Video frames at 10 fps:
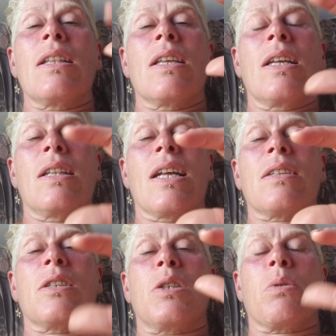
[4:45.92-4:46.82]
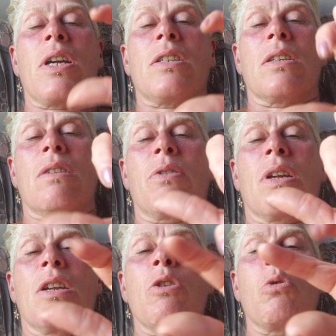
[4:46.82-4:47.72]
that situation, if
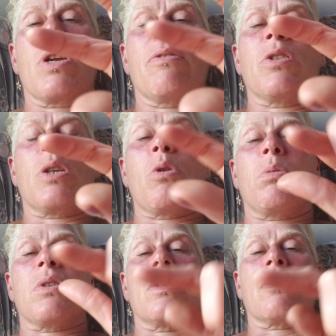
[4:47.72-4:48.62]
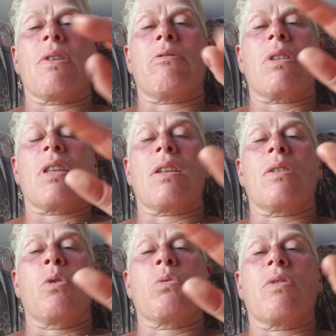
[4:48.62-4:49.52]
you're given two options of everything,
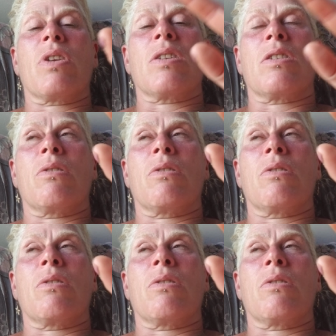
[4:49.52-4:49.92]
all the things that